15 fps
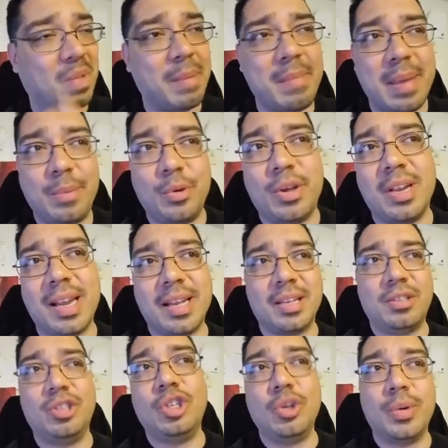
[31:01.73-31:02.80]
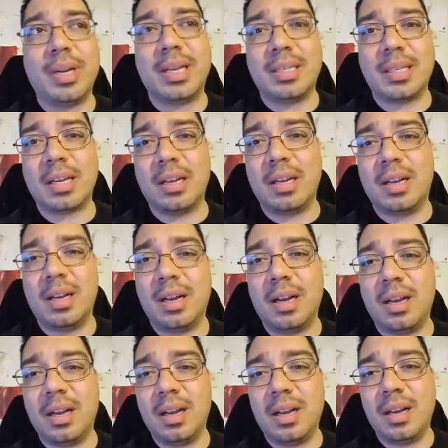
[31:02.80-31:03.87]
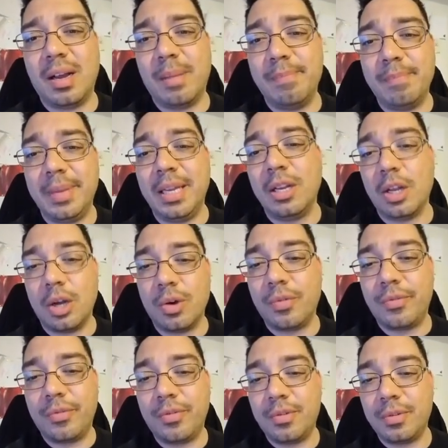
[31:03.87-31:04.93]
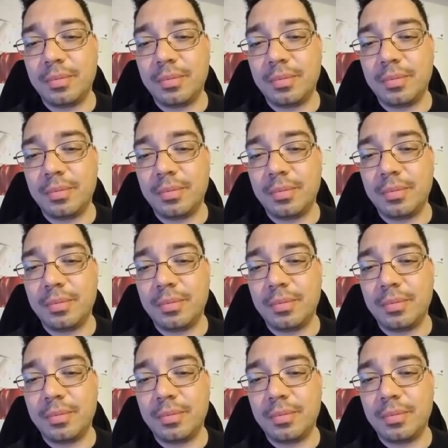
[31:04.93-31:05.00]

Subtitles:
you can like do it as like a meatloaf.